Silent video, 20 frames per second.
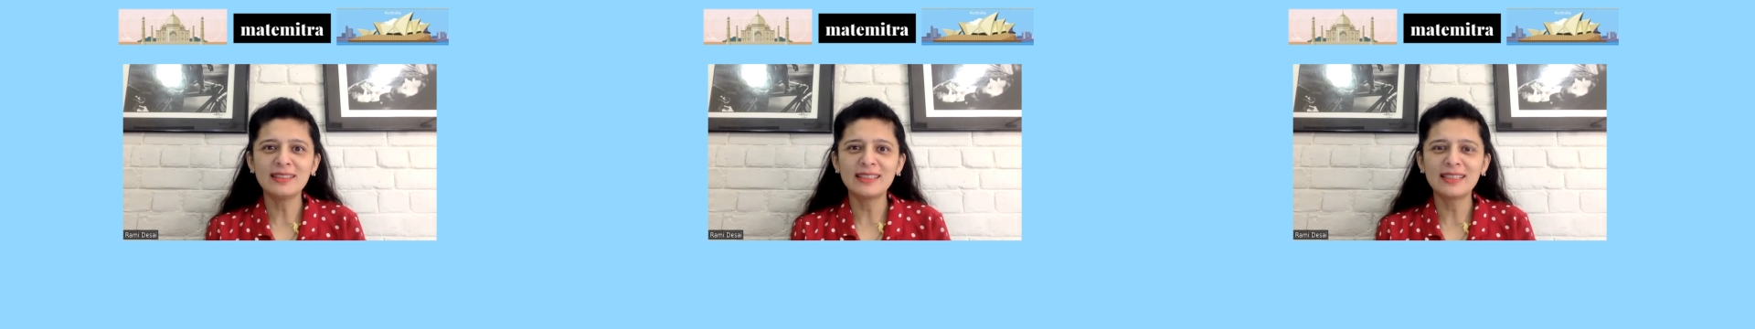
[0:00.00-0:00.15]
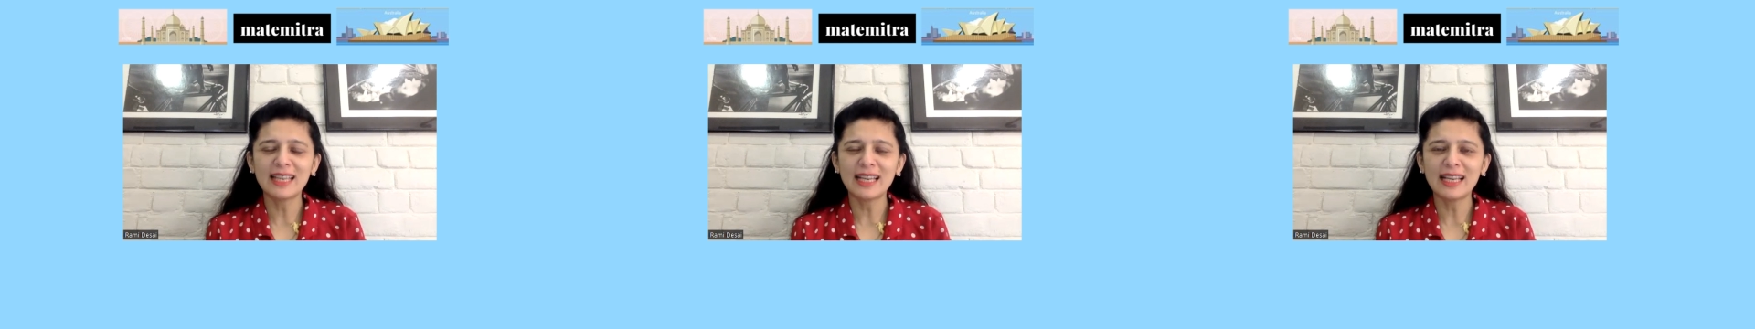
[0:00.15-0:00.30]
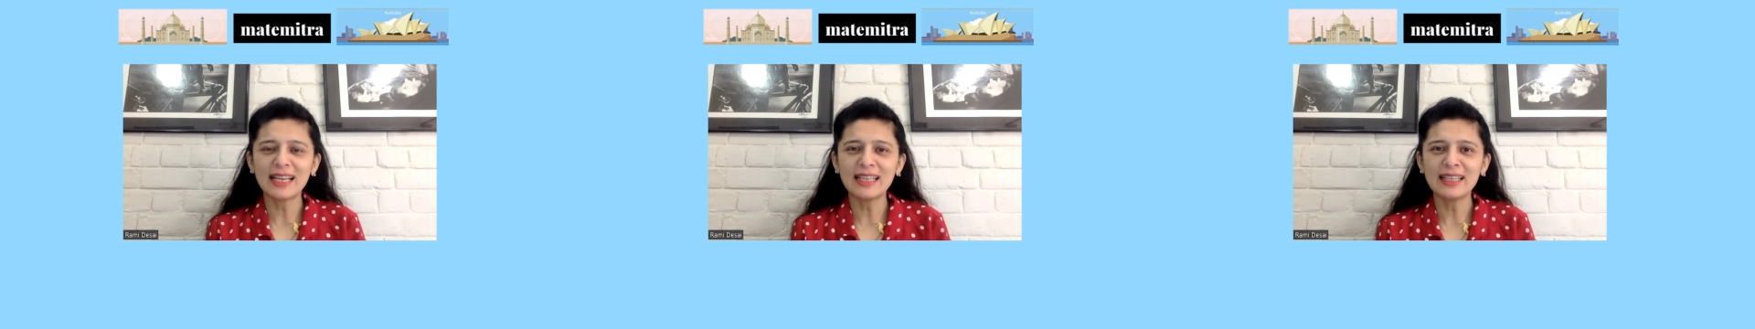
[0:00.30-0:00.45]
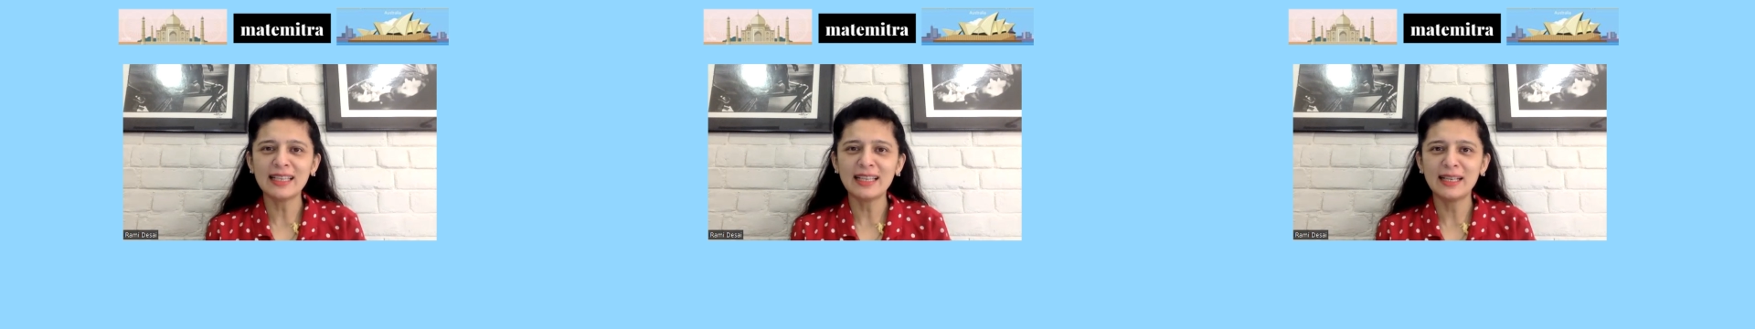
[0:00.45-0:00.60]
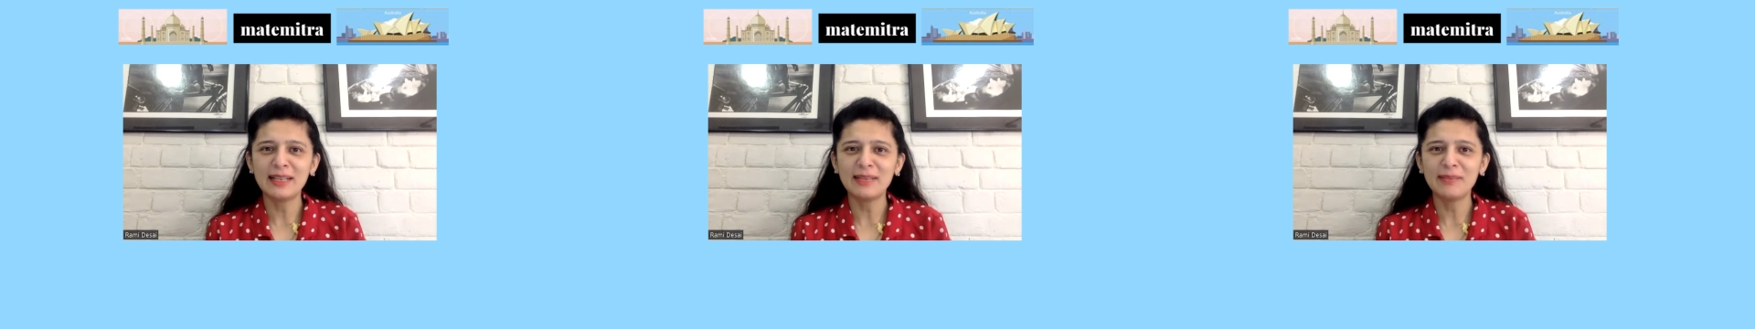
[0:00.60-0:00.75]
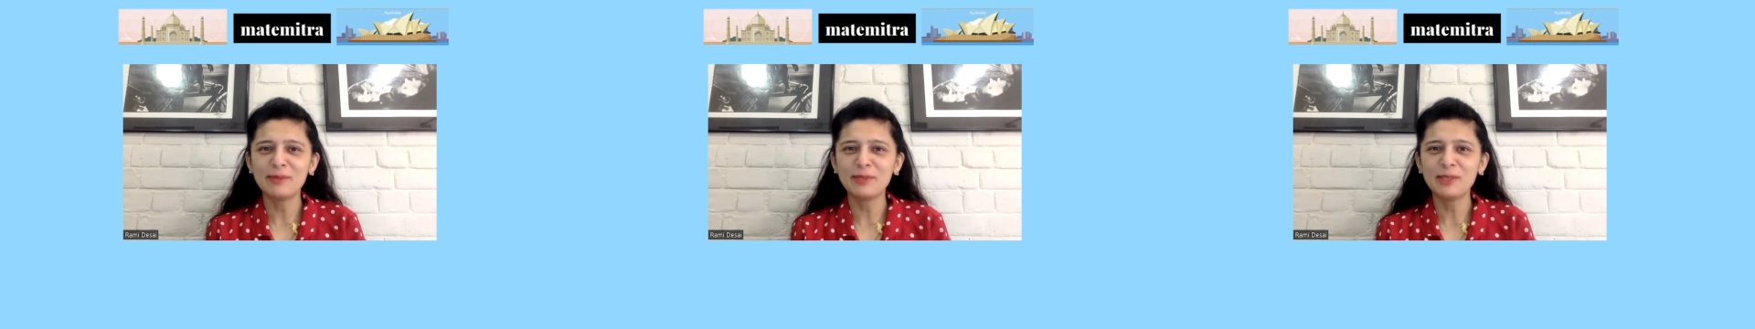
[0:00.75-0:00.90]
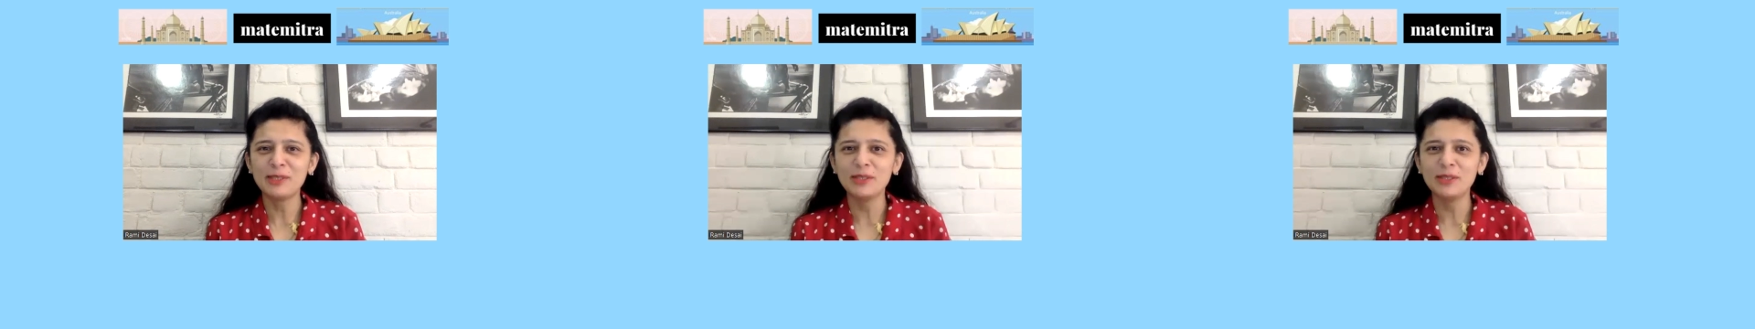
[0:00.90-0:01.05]
that
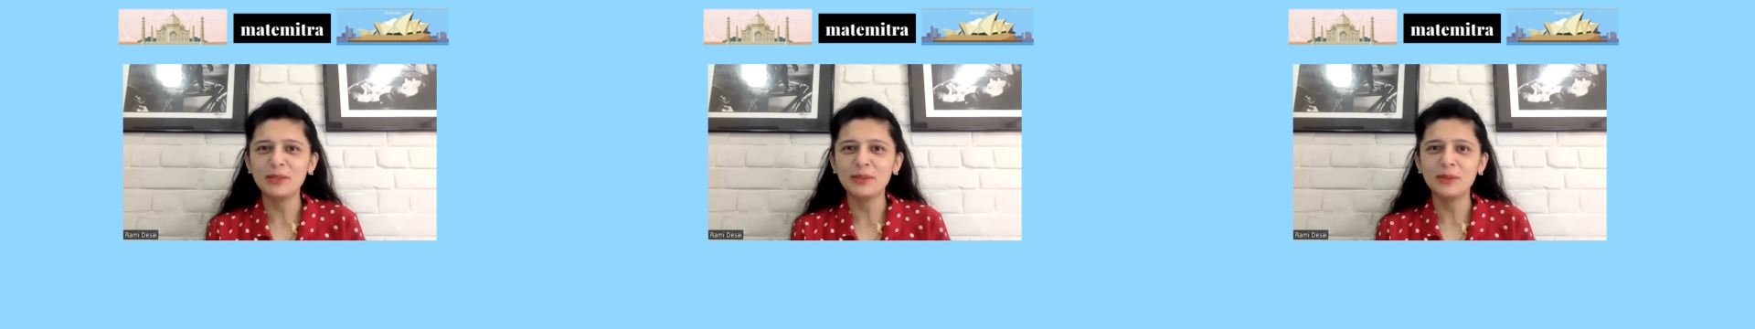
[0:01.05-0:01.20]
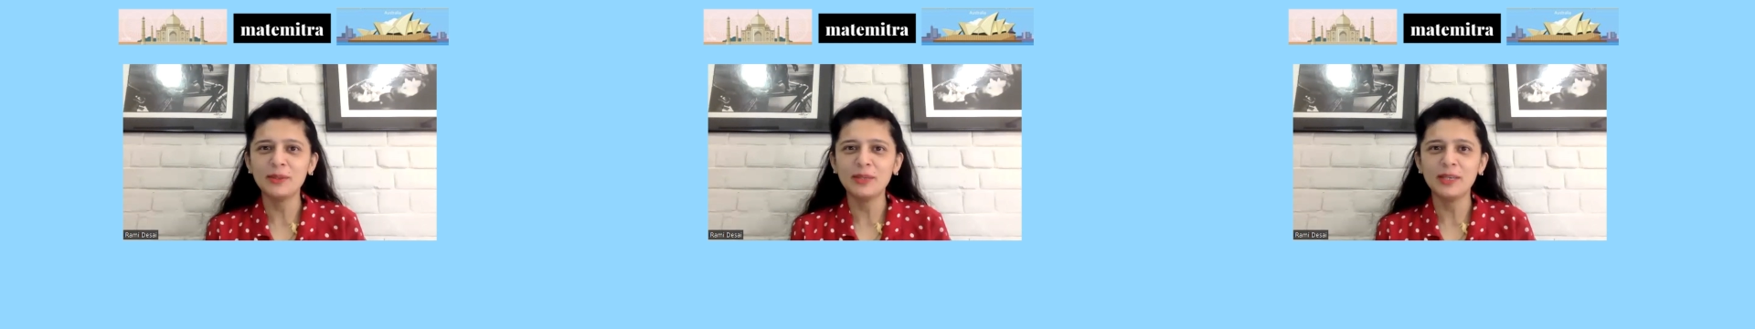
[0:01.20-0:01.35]
helped you